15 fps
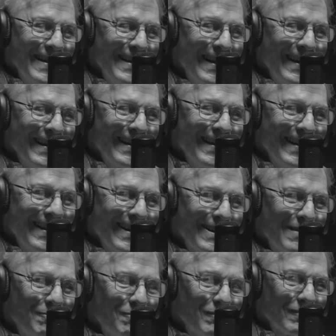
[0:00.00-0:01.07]
And
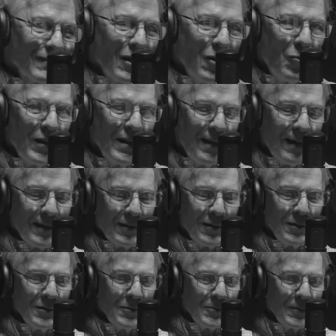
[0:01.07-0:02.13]
we got
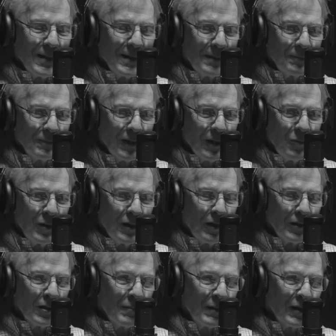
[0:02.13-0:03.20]
to
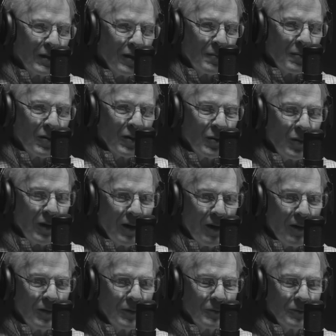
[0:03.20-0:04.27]
Montgomery. We
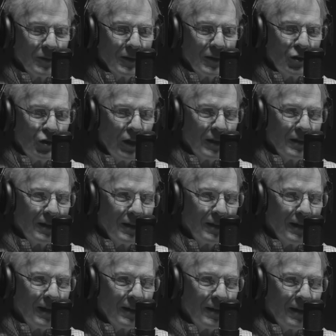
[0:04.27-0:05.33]
all checked
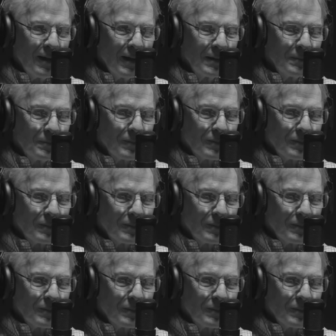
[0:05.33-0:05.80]
in that night.